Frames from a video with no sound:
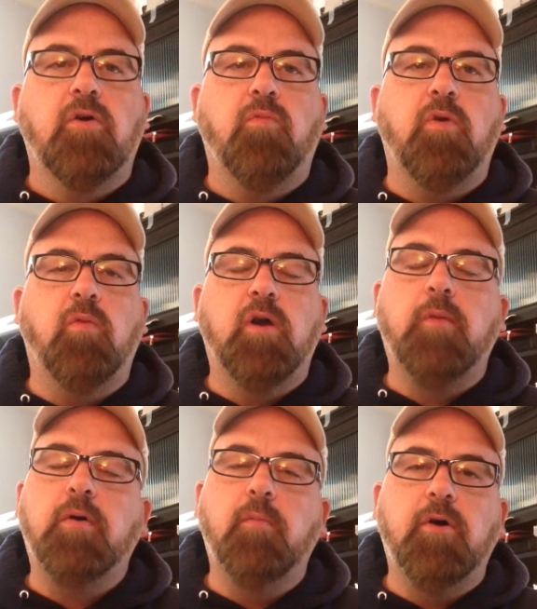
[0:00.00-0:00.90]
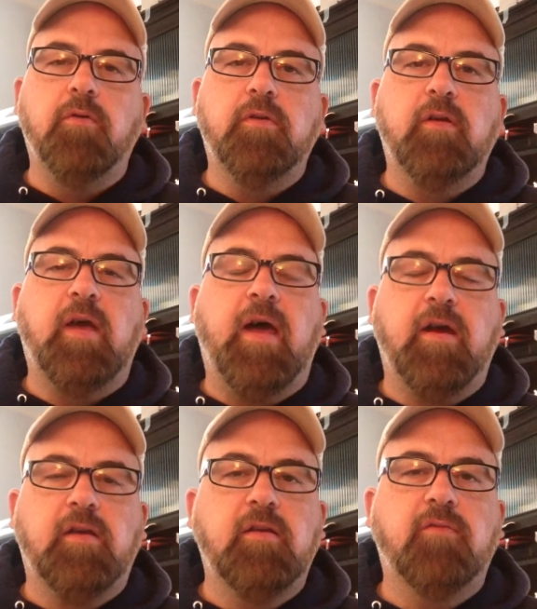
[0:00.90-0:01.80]
We want to promote
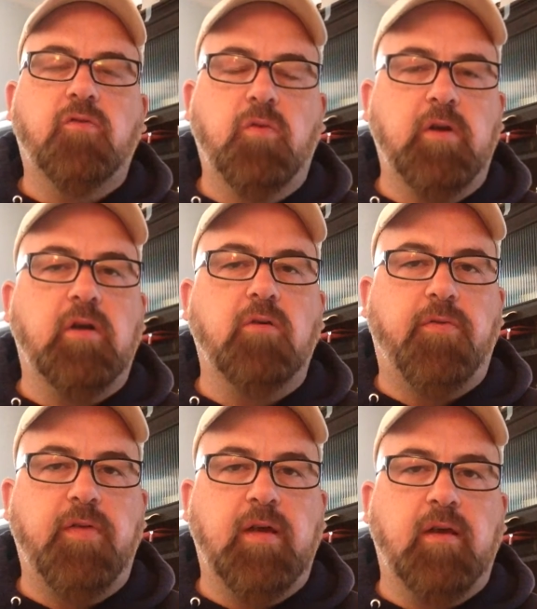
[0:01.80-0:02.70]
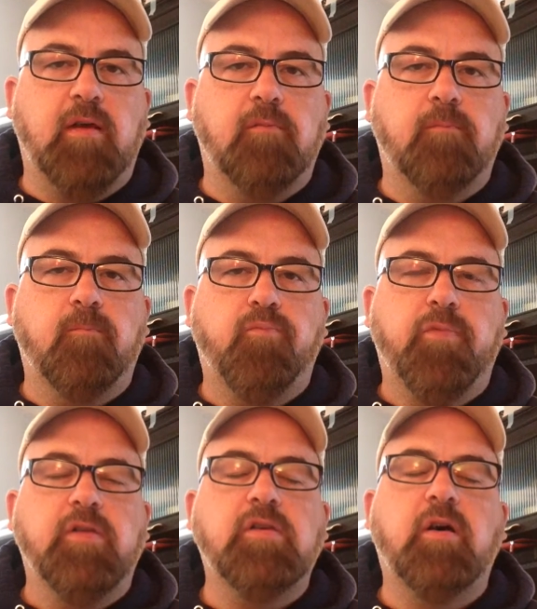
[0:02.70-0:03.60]
active critical thinking,
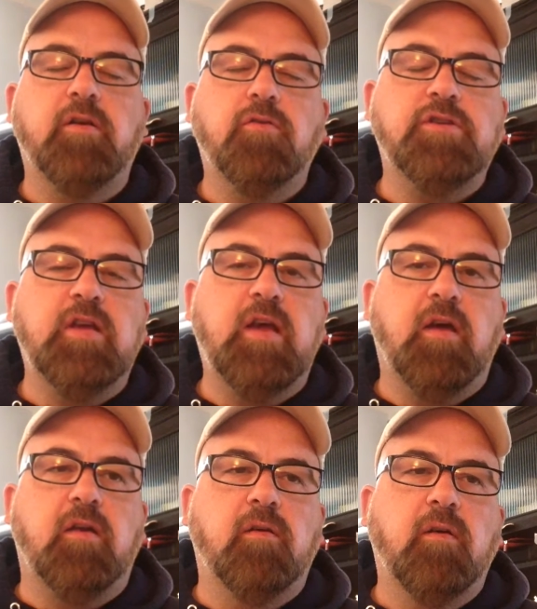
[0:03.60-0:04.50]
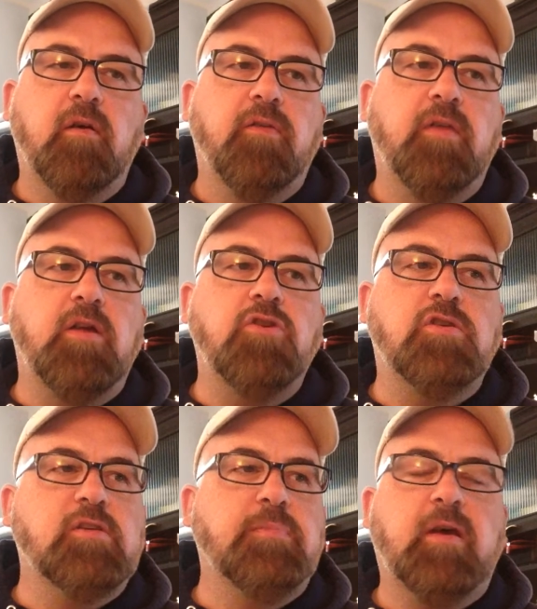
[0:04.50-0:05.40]
to understand that
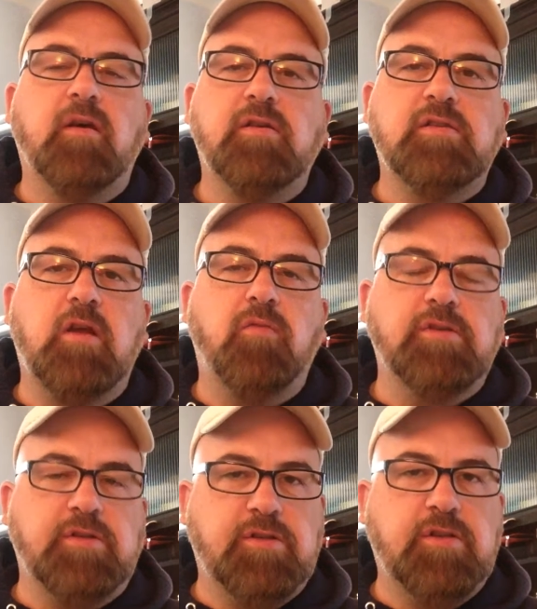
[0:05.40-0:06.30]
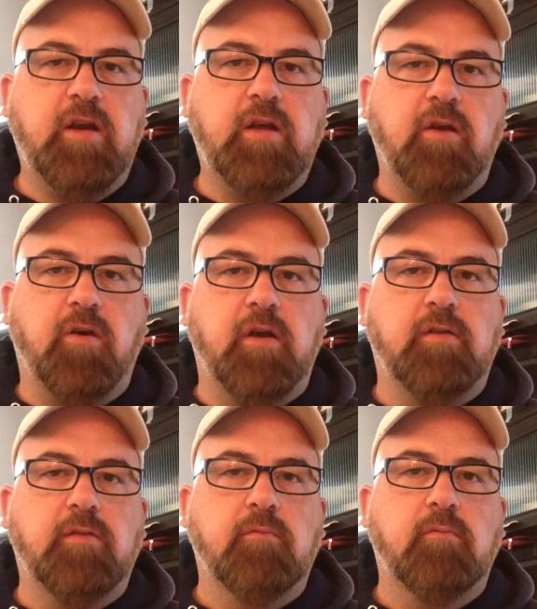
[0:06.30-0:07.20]
just because there was a study on
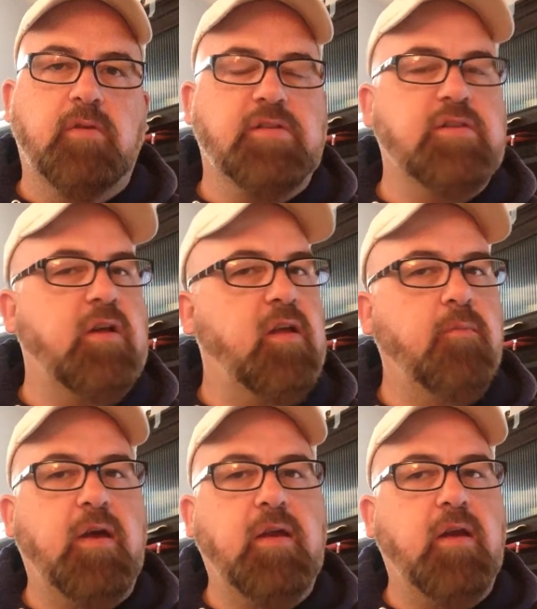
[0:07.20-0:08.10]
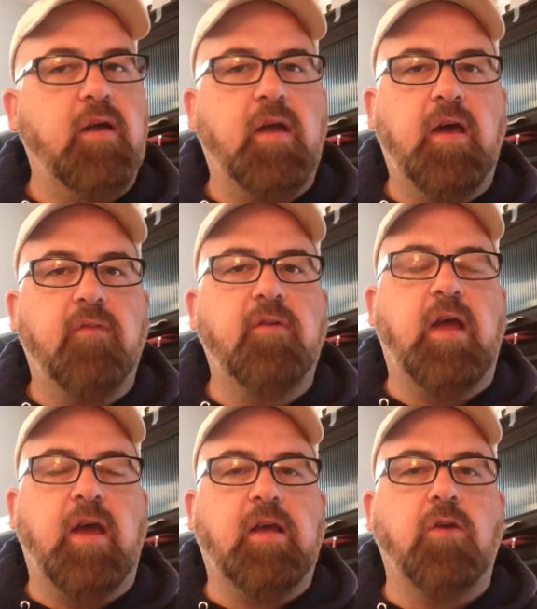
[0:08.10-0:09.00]
it, a study may not have an
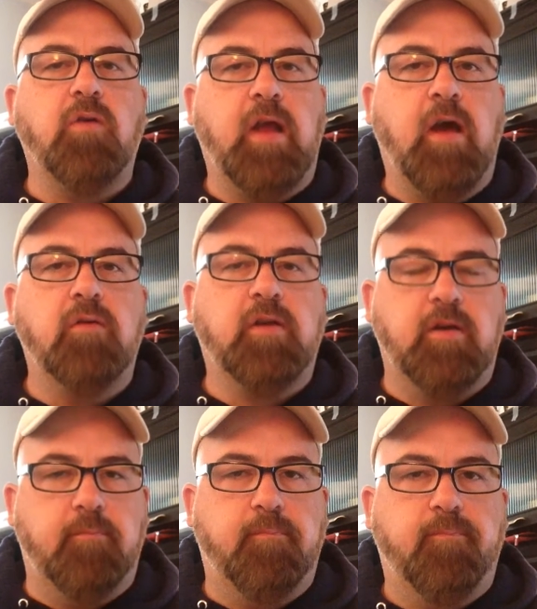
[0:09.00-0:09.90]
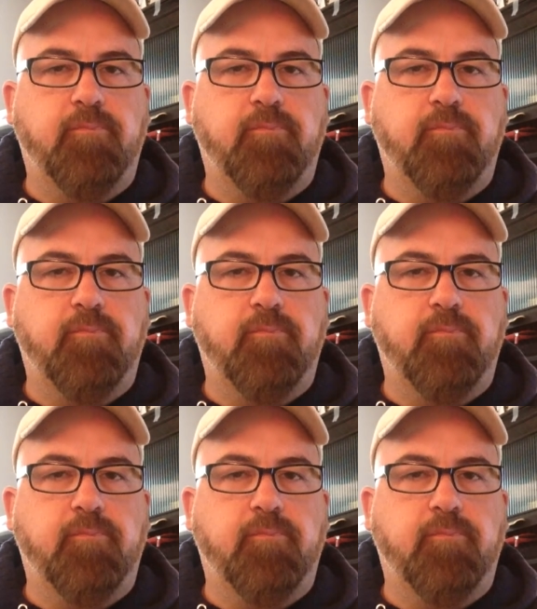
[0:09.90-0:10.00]
accurate outcome,